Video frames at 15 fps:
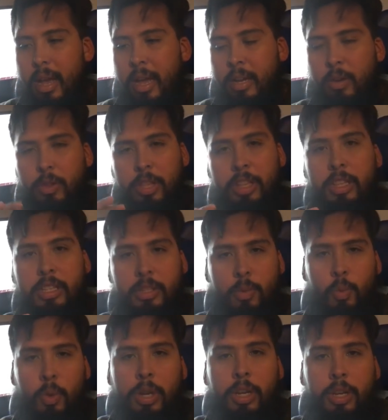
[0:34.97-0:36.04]
I do think this is a
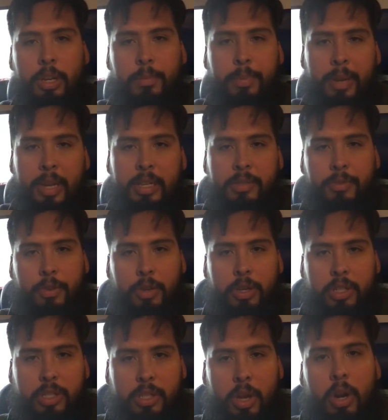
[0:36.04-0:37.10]
really good place for you
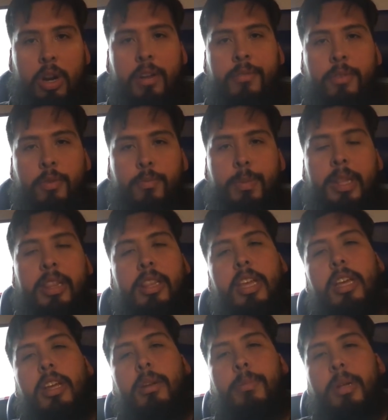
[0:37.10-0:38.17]
to start if you've been
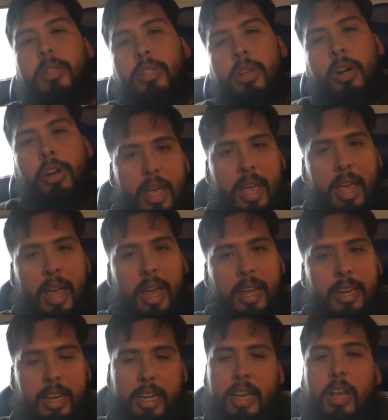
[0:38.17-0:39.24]
thinking about starting a
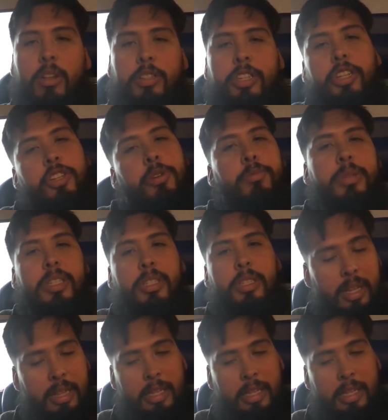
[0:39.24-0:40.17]
decal t-shirt business.